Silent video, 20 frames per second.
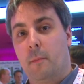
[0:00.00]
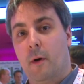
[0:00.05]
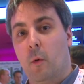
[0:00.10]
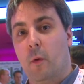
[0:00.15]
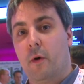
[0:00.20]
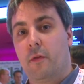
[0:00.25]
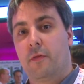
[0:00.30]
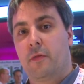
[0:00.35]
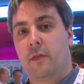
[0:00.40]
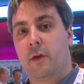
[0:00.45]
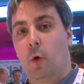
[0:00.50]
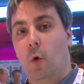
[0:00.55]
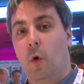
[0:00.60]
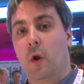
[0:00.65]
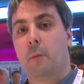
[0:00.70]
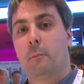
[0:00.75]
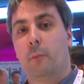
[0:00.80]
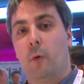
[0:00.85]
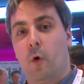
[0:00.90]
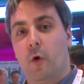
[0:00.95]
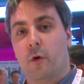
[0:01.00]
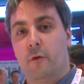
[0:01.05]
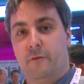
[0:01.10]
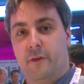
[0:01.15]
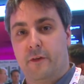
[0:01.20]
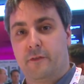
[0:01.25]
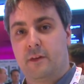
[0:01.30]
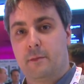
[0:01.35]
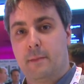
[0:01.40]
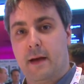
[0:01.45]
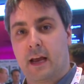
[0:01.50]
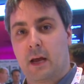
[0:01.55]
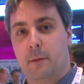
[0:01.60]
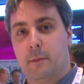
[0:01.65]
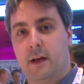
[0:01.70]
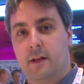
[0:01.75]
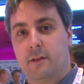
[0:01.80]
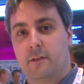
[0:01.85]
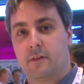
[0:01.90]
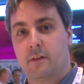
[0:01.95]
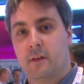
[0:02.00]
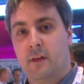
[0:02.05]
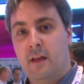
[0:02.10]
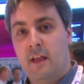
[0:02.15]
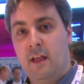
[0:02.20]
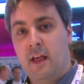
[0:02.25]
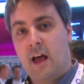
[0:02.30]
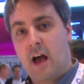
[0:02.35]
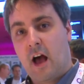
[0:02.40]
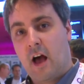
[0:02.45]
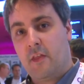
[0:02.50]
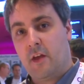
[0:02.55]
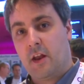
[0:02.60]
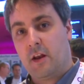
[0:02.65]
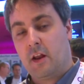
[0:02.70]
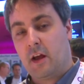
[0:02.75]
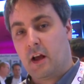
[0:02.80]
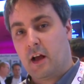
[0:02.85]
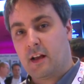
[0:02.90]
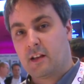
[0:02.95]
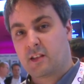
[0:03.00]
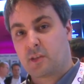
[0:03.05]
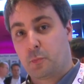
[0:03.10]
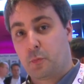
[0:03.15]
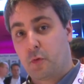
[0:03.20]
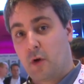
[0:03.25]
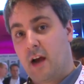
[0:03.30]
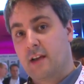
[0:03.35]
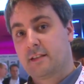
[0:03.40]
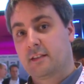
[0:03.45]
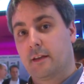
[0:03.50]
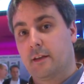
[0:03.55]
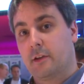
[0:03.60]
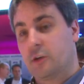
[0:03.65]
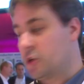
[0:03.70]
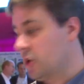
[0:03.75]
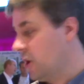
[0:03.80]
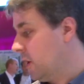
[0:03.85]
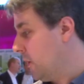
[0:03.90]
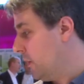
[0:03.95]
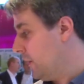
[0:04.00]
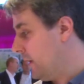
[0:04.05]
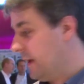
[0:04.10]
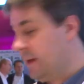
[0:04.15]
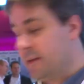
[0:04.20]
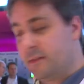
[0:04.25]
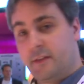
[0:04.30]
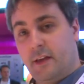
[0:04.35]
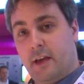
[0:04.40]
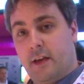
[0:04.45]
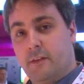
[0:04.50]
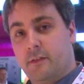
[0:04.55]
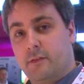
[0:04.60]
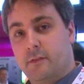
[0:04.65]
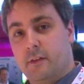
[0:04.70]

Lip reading: but with the all-important 50 megabits. And then a surprise at the show is this.